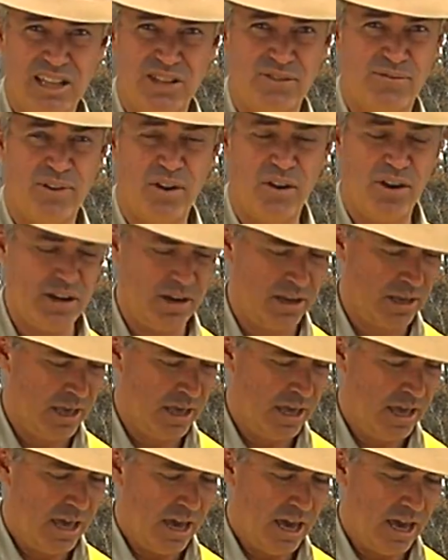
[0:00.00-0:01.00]
that's fine,
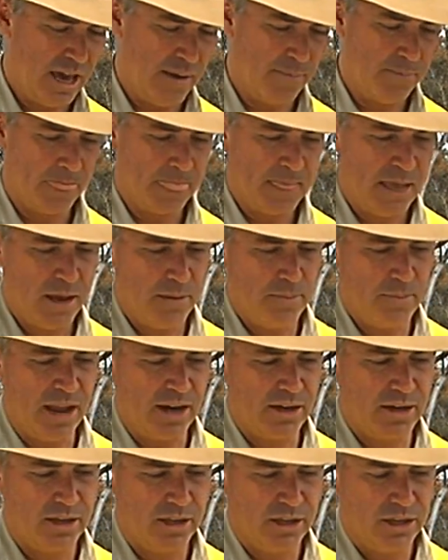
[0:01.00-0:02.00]
um,
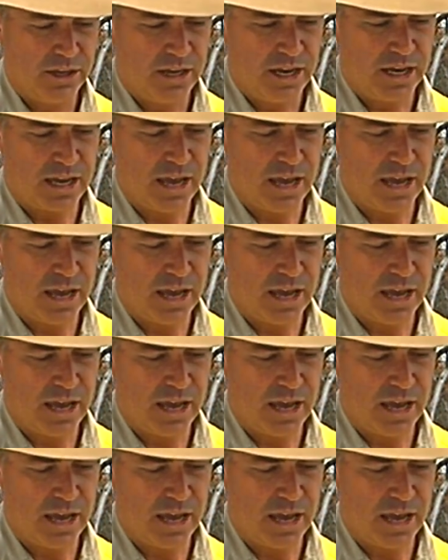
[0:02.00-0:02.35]
but a